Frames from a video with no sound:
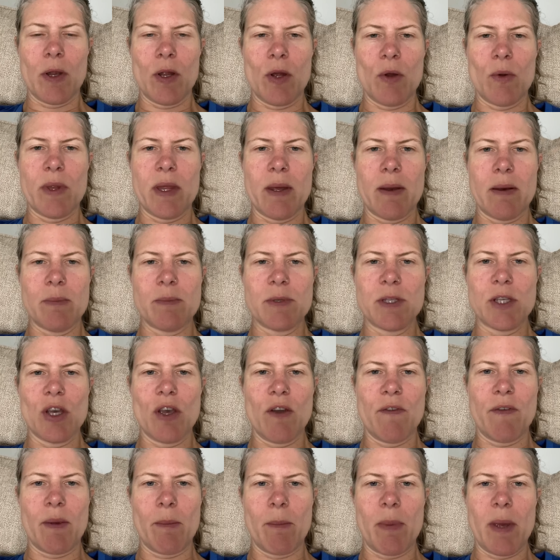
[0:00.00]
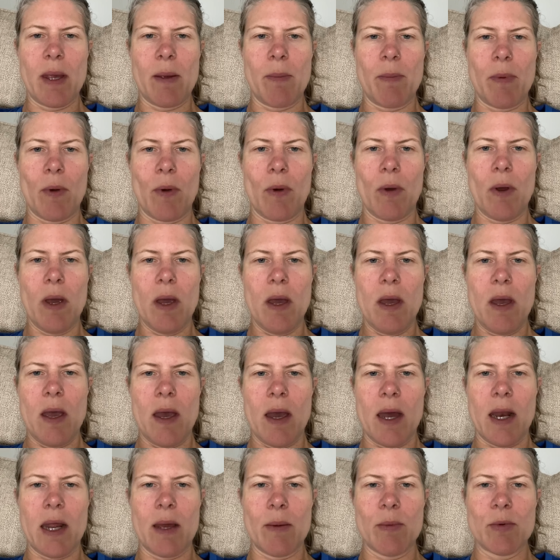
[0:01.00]
who are then observing people
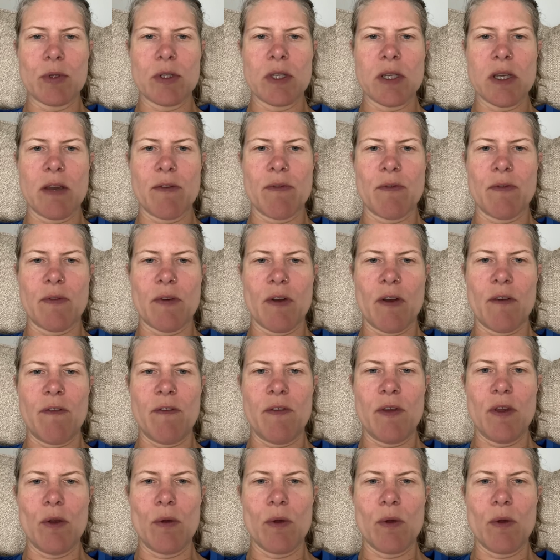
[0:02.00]
and able to give a few